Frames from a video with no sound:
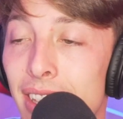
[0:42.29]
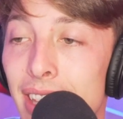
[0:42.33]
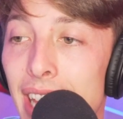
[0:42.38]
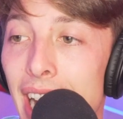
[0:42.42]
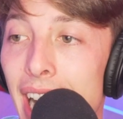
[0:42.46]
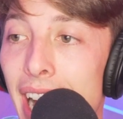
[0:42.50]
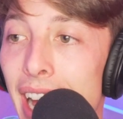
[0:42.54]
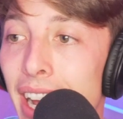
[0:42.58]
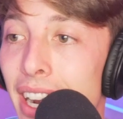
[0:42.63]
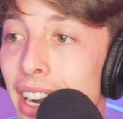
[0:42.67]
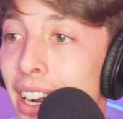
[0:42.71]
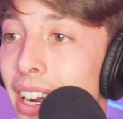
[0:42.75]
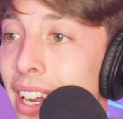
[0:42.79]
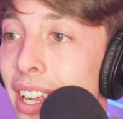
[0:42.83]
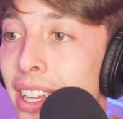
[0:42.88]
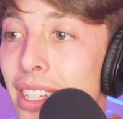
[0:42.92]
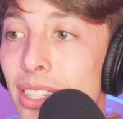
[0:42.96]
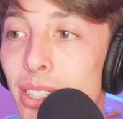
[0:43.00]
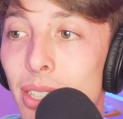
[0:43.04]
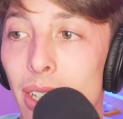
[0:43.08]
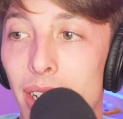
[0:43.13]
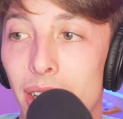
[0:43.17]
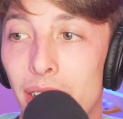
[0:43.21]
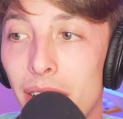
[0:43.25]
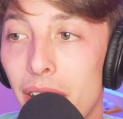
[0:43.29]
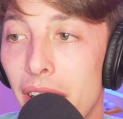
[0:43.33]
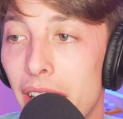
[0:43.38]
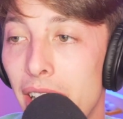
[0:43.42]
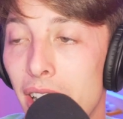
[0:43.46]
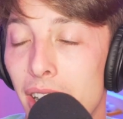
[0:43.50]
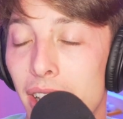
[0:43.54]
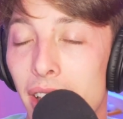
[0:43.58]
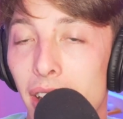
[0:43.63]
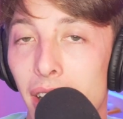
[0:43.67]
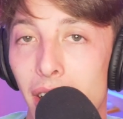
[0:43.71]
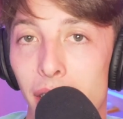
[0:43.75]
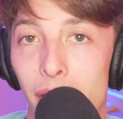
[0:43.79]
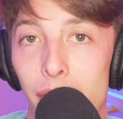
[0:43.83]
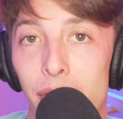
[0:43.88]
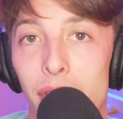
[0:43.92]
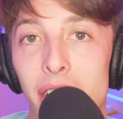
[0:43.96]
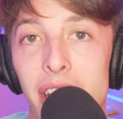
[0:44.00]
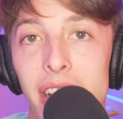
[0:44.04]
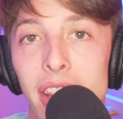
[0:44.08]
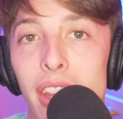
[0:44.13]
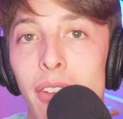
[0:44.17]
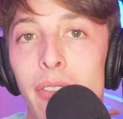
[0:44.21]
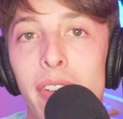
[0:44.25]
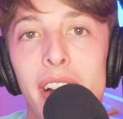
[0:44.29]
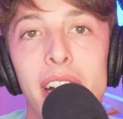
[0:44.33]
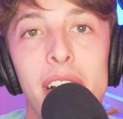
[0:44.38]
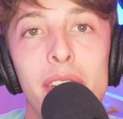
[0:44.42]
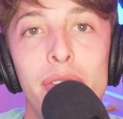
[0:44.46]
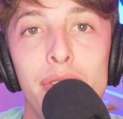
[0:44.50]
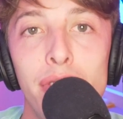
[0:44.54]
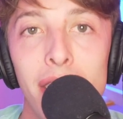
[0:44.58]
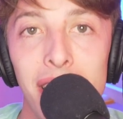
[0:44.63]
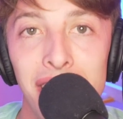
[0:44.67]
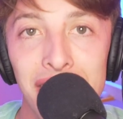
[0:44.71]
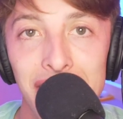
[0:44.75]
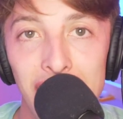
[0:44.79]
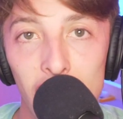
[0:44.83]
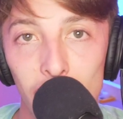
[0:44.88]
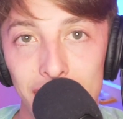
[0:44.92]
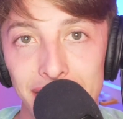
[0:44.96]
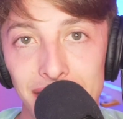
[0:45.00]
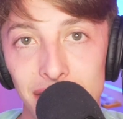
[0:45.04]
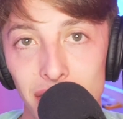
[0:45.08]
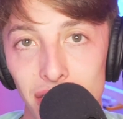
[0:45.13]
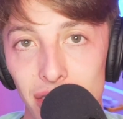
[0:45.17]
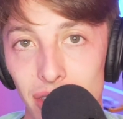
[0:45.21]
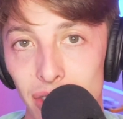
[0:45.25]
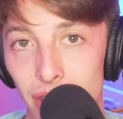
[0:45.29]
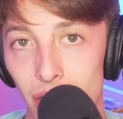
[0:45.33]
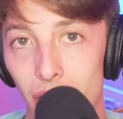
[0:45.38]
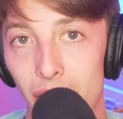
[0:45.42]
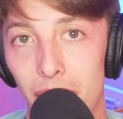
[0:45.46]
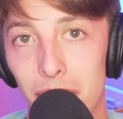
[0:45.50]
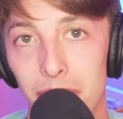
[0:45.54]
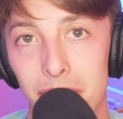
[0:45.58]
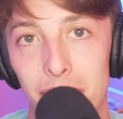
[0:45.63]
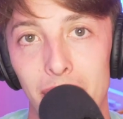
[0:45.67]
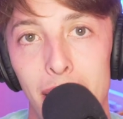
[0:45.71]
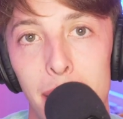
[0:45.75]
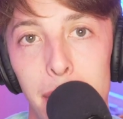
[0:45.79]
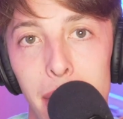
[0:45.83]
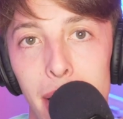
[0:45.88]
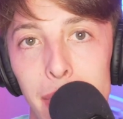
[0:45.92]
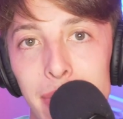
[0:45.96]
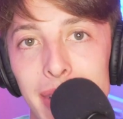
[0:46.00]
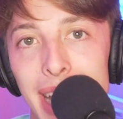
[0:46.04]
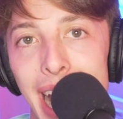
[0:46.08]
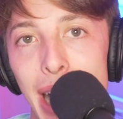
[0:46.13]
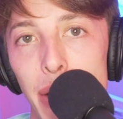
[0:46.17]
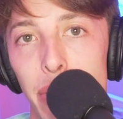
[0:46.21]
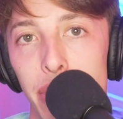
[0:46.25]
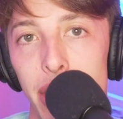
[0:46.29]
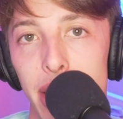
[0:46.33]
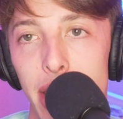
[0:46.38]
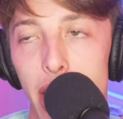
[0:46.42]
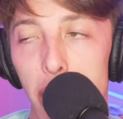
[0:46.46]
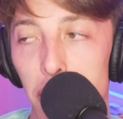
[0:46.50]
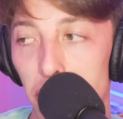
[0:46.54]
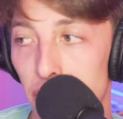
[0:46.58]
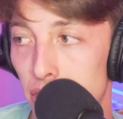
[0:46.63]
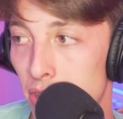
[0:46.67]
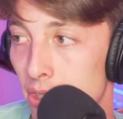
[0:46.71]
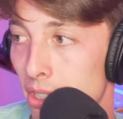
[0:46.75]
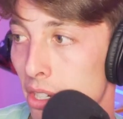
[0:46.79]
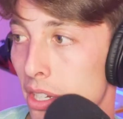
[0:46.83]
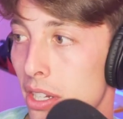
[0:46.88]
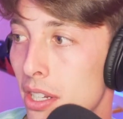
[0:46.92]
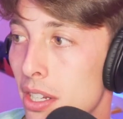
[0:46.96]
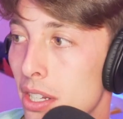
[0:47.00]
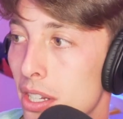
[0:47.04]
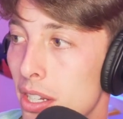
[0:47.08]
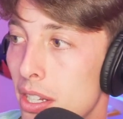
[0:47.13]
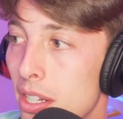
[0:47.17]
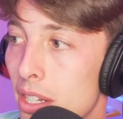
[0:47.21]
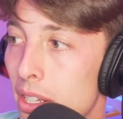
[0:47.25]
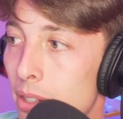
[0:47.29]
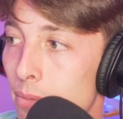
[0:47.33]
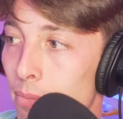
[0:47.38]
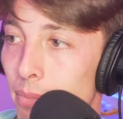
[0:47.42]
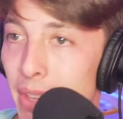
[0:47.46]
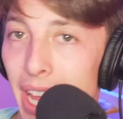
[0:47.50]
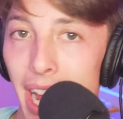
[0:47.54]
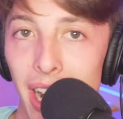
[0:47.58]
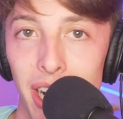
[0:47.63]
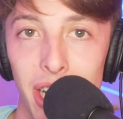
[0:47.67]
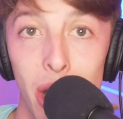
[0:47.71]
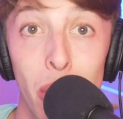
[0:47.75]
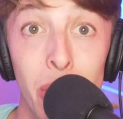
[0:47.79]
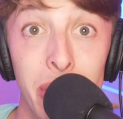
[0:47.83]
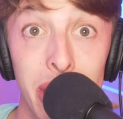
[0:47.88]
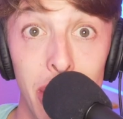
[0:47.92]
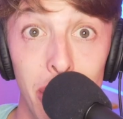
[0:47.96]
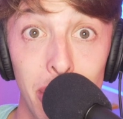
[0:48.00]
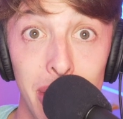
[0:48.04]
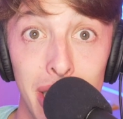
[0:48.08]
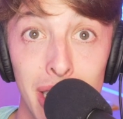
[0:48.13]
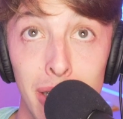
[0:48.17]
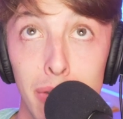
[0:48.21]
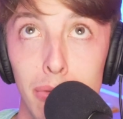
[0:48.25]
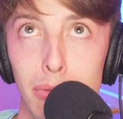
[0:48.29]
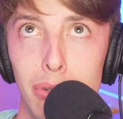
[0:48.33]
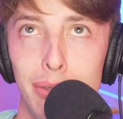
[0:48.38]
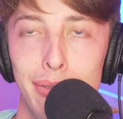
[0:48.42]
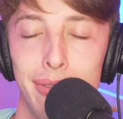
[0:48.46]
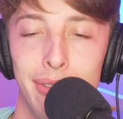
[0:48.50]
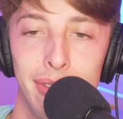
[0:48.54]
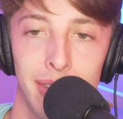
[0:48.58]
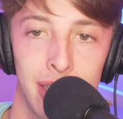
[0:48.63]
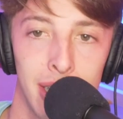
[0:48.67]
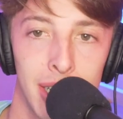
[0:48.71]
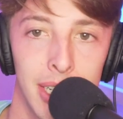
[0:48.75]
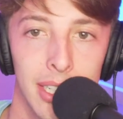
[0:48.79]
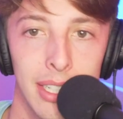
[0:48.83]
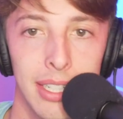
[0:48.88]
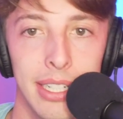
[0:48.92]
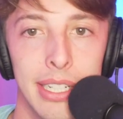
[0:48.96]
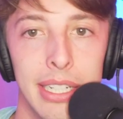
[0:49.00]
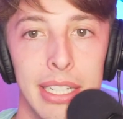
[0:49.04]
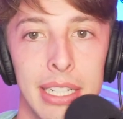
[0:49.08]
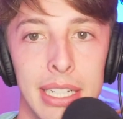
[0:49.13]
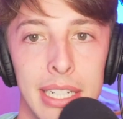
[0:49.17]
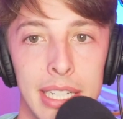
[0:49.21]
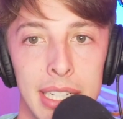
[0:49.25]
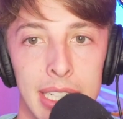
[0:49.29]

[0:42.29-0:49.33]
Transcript: That is uh, like like um, they're very friendly creatures. So I'm I'm, I'm down with the goats. We stand a goat. Yeah, go yoga. Oof. Ooh.